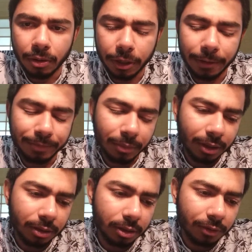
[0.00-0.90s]
okay
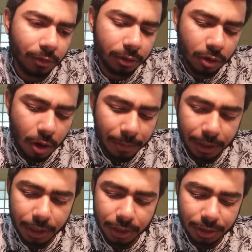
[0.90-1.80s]
uh, for the
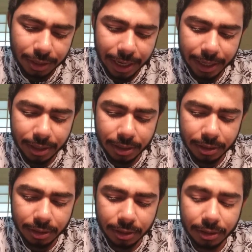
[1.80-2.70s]
complications and
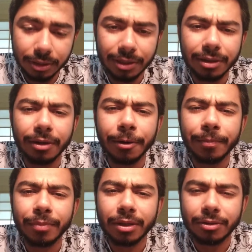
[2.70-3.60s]
uh, the
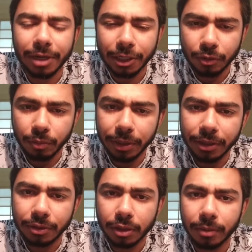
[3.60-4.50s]
try to
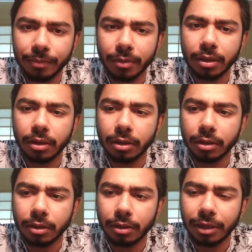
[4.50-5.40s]
bring some
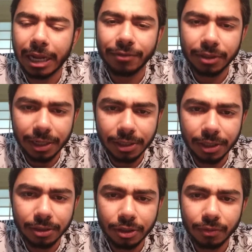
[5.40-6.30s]
uh, lifestyle
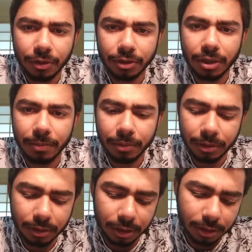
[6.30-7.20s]
changes for
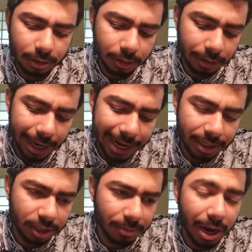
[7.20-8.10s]
example
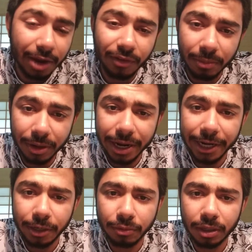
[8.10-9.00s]
add some high fiber
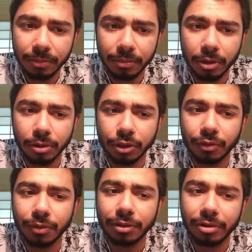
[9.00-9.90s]
diet to them because
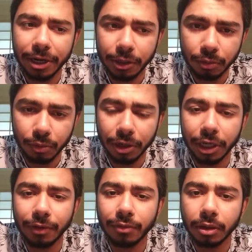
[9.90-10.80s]
it will try to
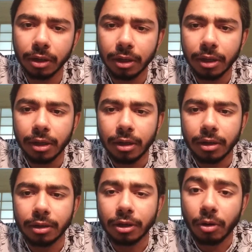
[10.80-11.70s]
relieve the
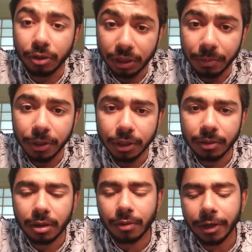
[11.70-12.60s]
uh,
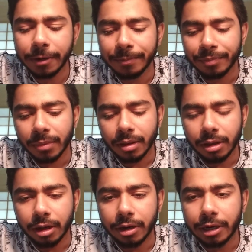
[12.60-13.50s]
constipation, right?
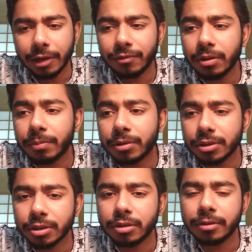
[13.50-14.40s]
And if the
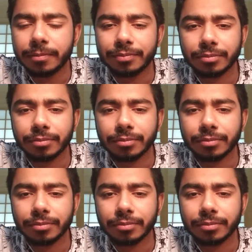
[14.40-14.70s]
person